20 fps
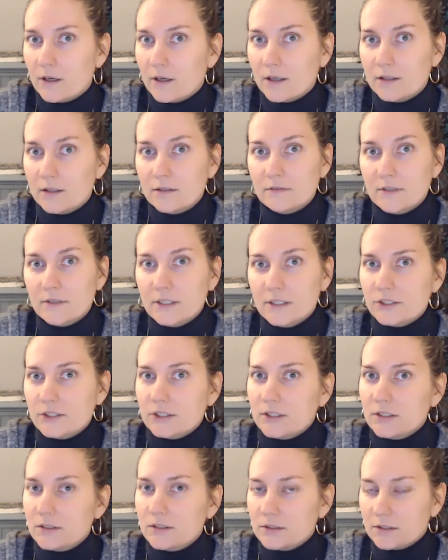
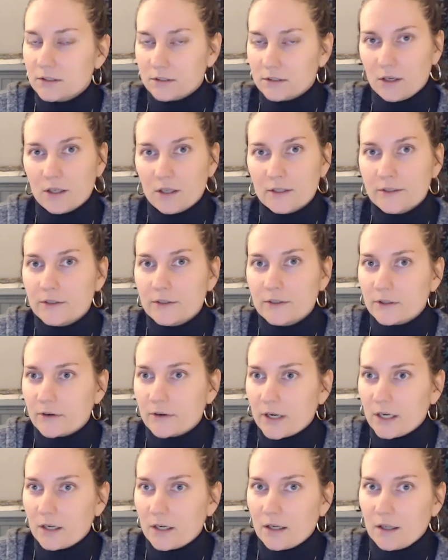elevations and all your
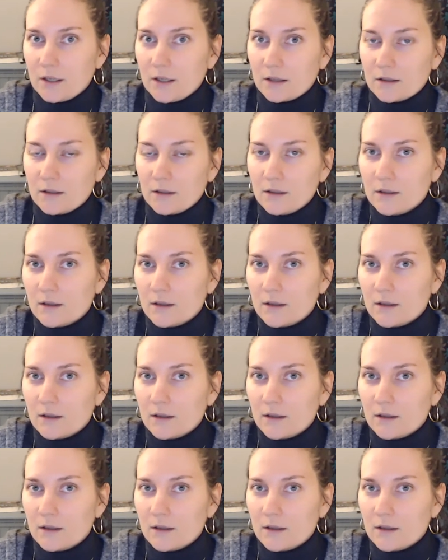grading